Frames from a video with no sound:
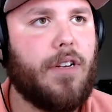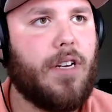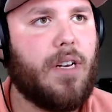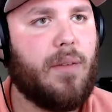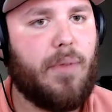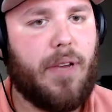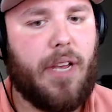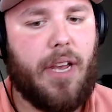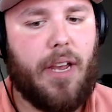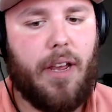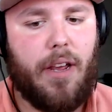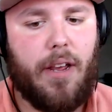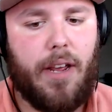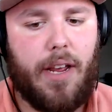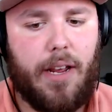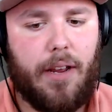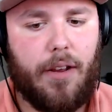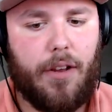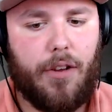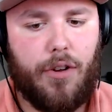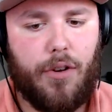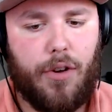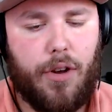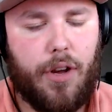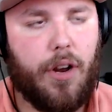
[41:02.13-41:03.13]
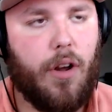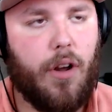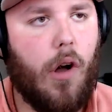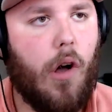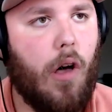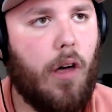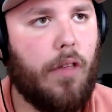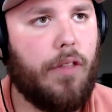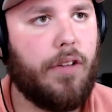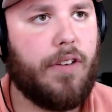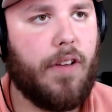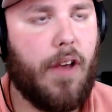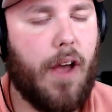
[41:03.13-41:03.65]
need to be good
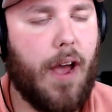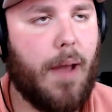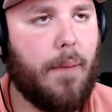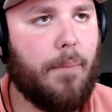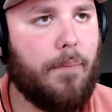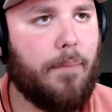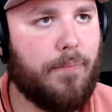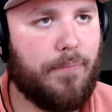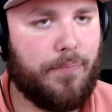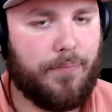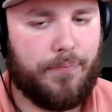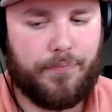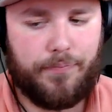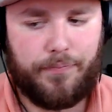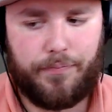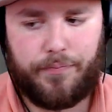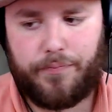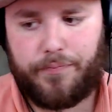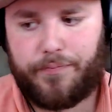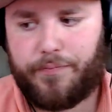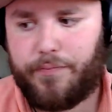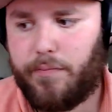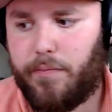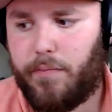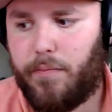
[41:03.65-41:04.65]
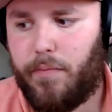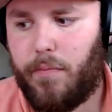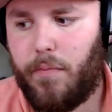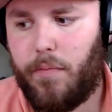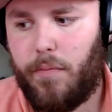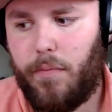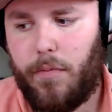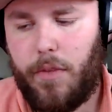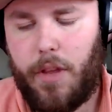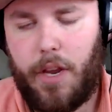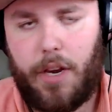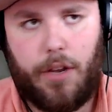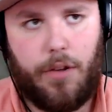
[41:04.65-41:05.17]
all the time,
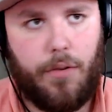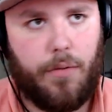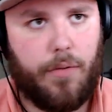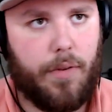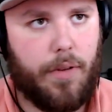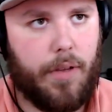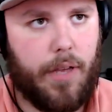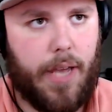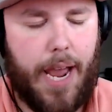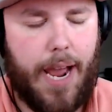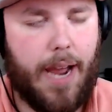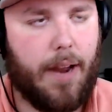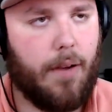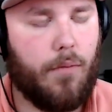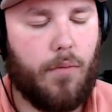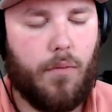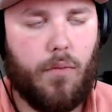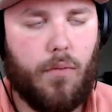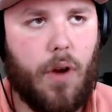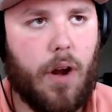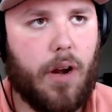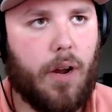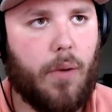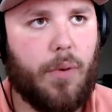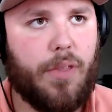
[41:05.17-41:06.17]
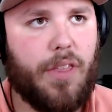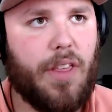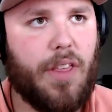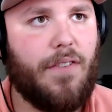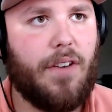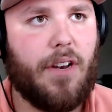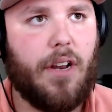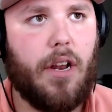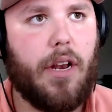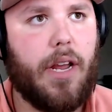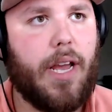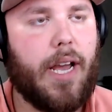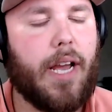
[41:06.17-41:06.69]
that you can't run it with
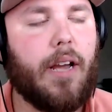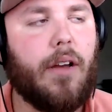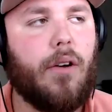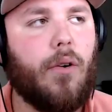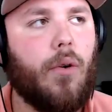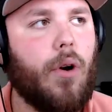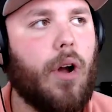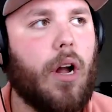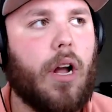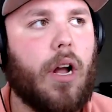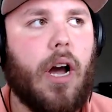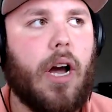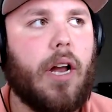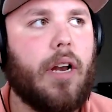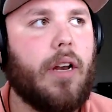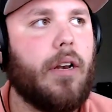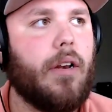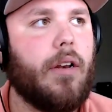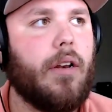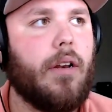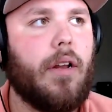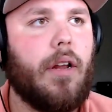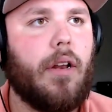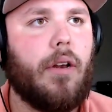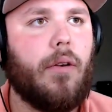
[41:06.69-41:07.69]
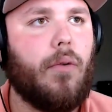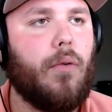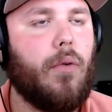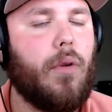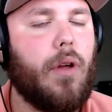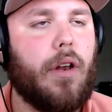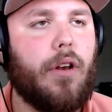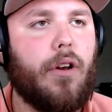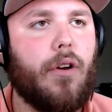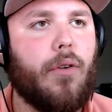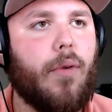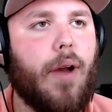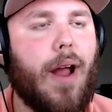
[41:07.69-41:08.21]
even a nick or a cut in
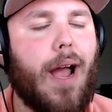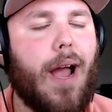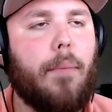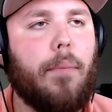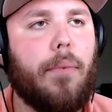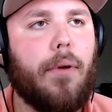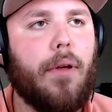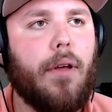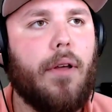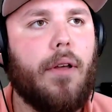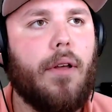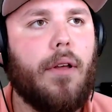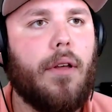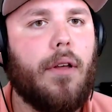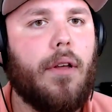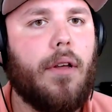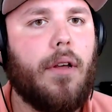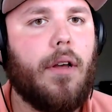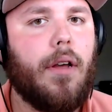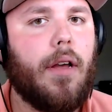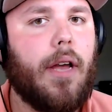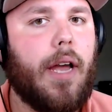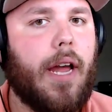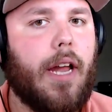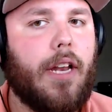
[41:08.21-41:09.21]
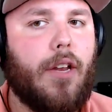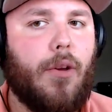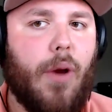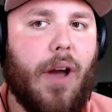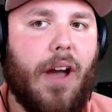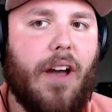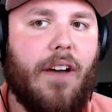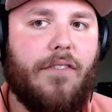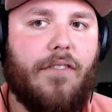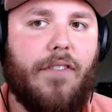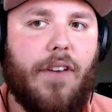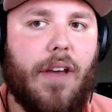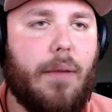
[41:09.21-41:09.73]
your wrap, and you
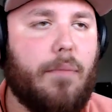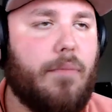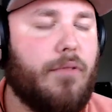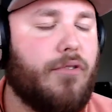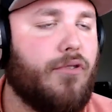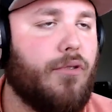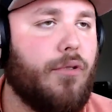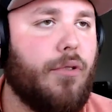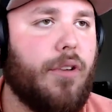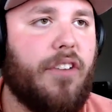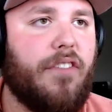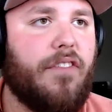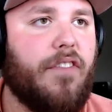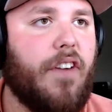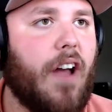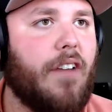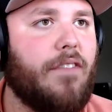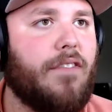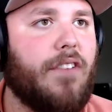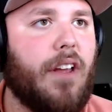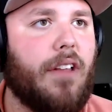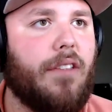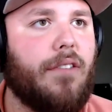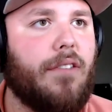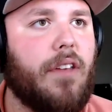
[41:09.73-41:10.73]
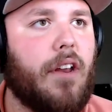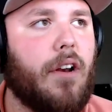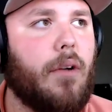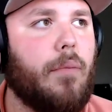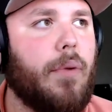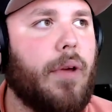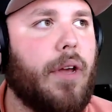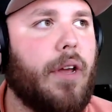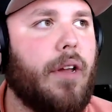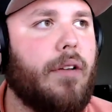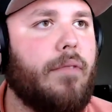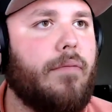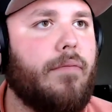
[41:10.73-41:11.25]
have a protruding 510 center
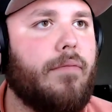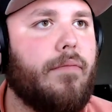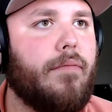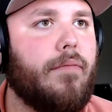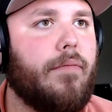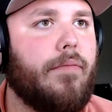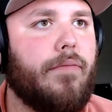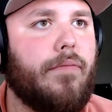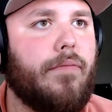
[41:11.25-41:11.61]
pin,